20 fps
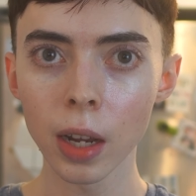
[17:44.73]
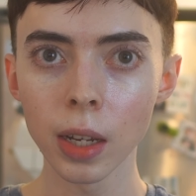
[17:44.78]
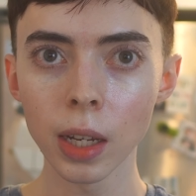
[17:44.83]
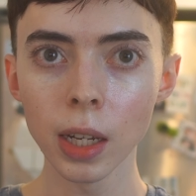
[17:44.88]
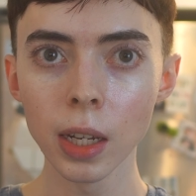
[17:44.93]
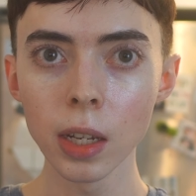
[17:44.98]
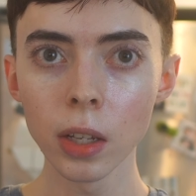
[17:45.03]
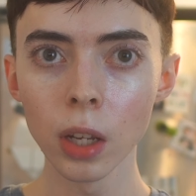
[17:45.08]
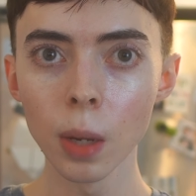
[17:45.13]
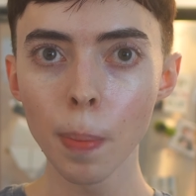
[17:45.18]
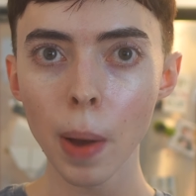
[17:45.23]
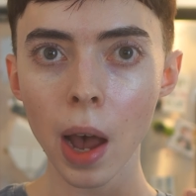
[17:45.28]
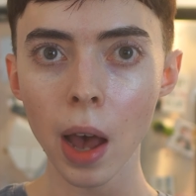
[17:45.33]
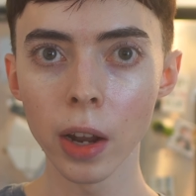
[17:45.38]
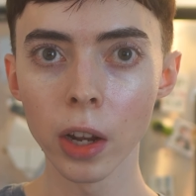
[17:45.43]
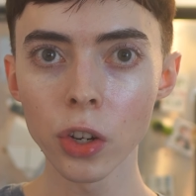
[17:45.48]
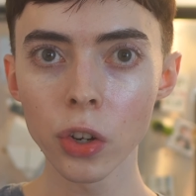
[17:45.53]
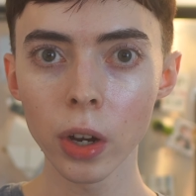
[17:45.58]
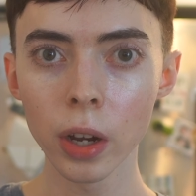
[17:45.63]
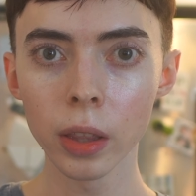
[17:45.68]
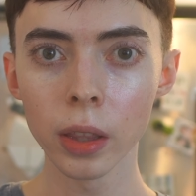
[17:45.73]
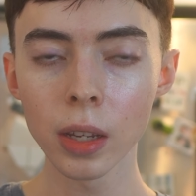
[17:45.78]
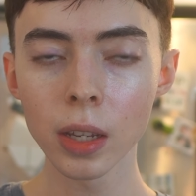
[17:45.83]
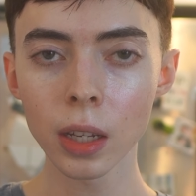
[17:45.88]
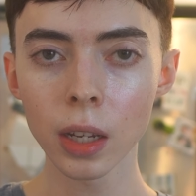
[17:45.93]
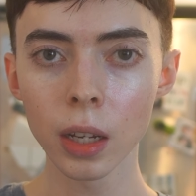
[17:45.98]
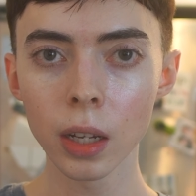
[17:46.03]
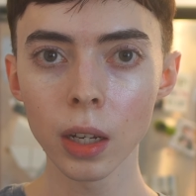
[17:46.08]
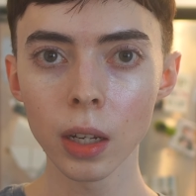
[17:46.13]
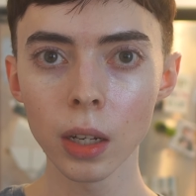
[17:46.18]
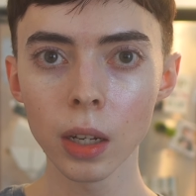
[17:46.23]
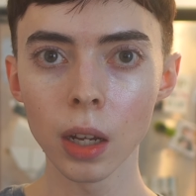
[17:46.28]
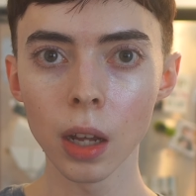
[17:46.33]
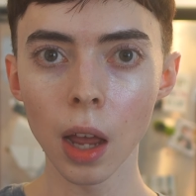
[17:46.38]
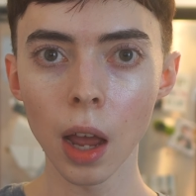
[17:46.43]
can easily penetrate the skin,